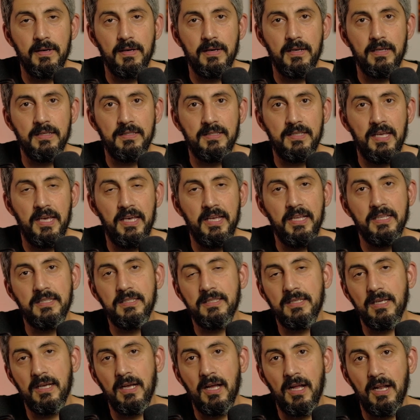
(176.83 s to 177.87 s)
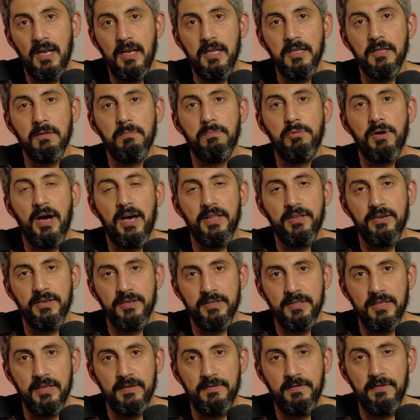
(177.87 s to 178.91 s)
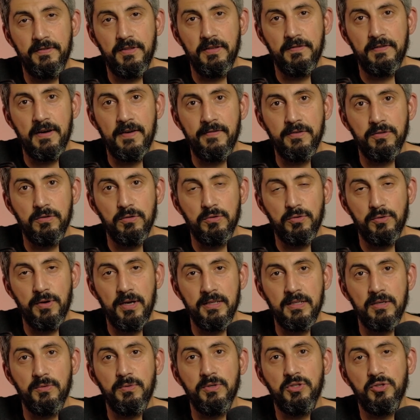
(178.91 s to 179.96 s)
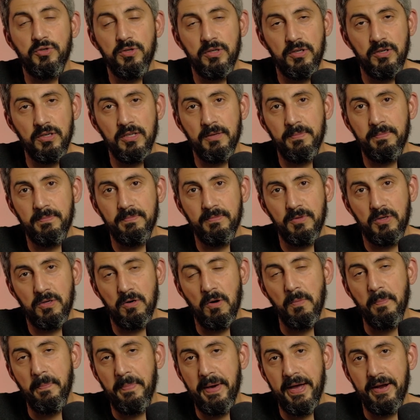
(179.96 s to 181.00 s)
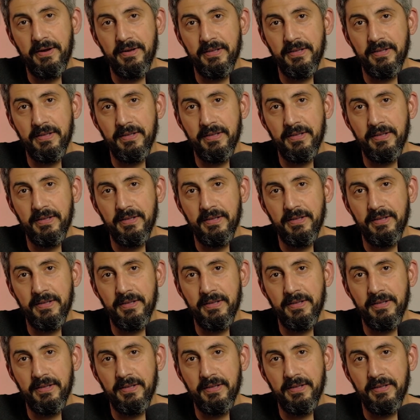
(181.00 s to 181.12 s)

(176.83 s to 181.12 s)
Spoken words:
let's say, its little brother, the 55 to 200, which we're going to compare